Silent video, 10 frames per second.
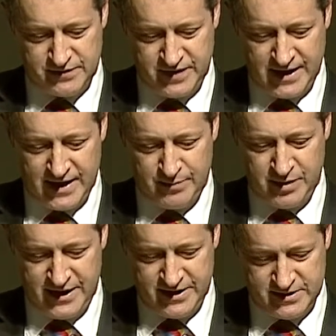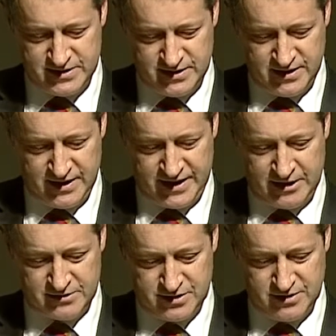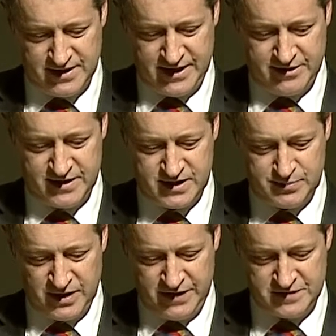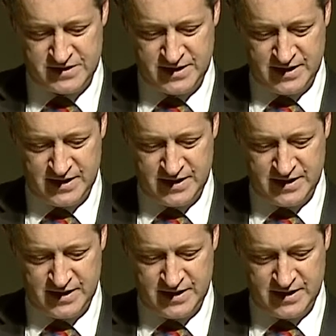of the Adelaide Plains and that their cultural and heritage beliefs